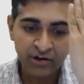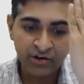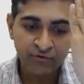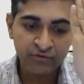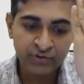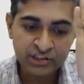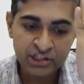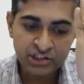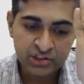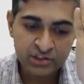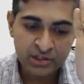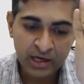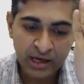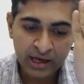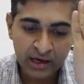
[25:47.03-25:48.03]
which is
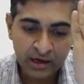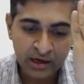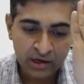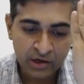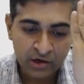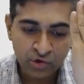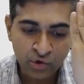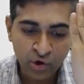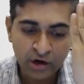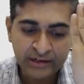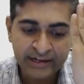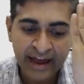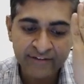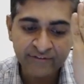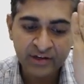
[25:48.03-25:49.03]

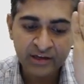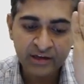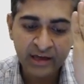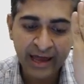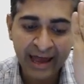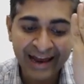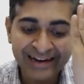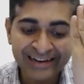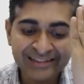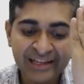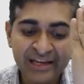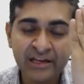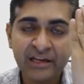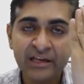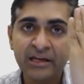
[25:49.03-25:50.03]
not having
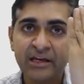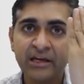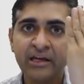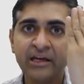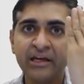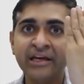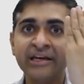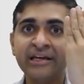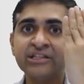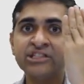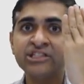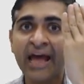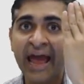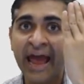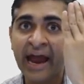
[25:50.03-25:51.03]
anything in
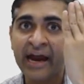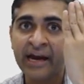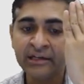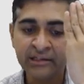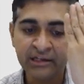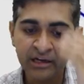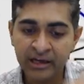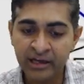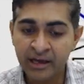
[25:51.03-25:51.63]
its hand,